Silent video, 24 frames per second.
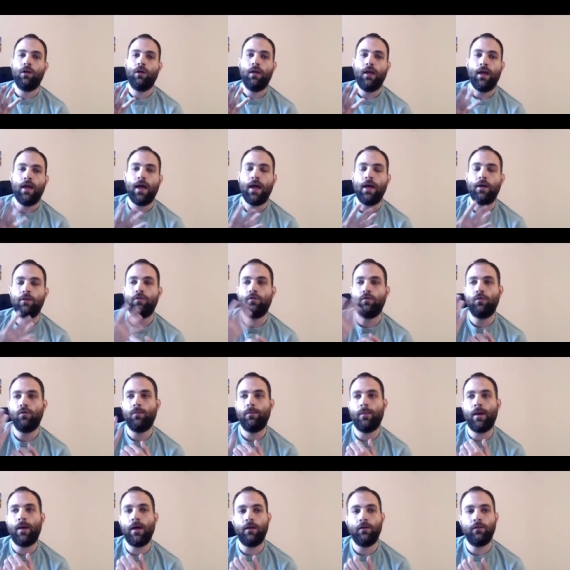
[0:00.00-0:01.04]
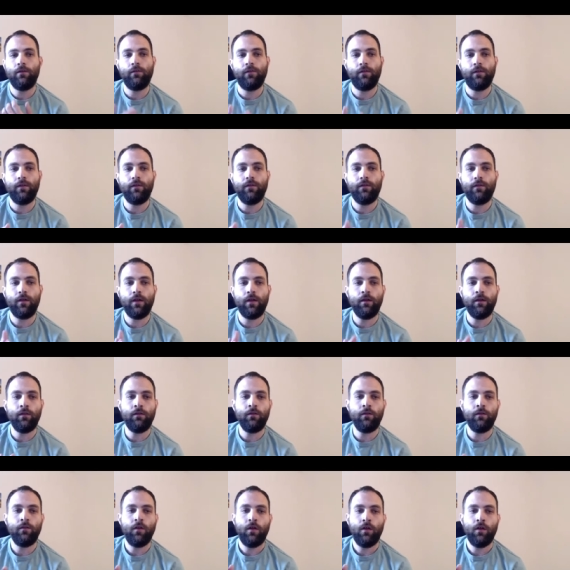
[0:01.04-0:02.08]
actual models of these
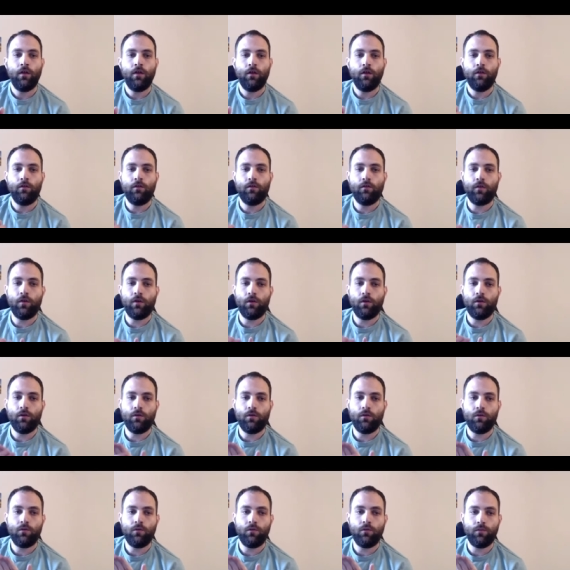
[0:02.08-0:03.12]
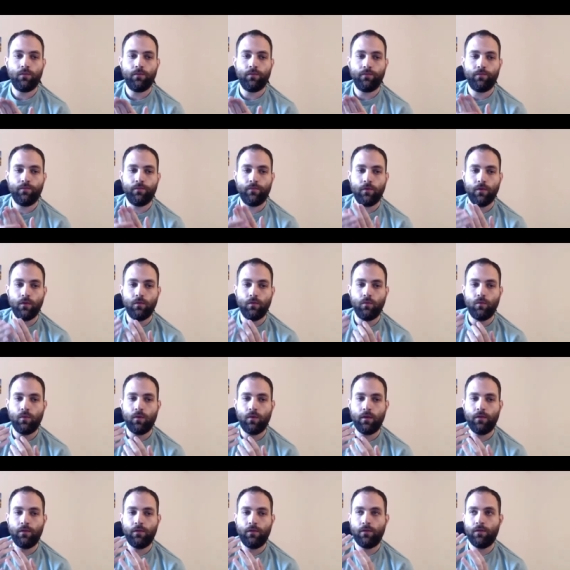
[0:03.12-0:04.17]
things. So
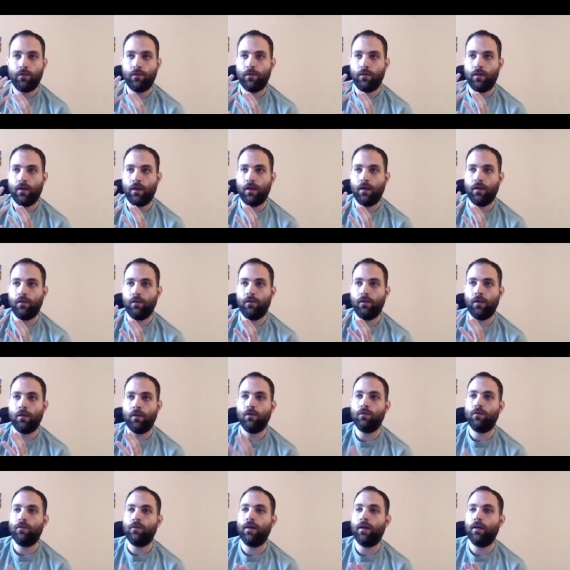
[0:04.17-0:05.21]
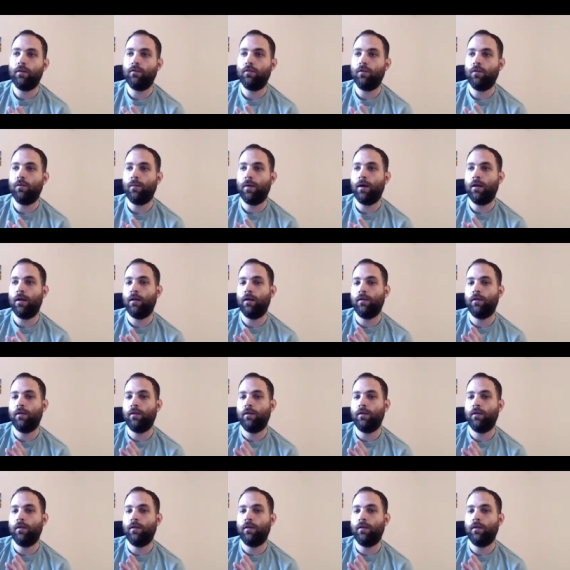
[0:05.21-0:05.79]
within the UTXO model, as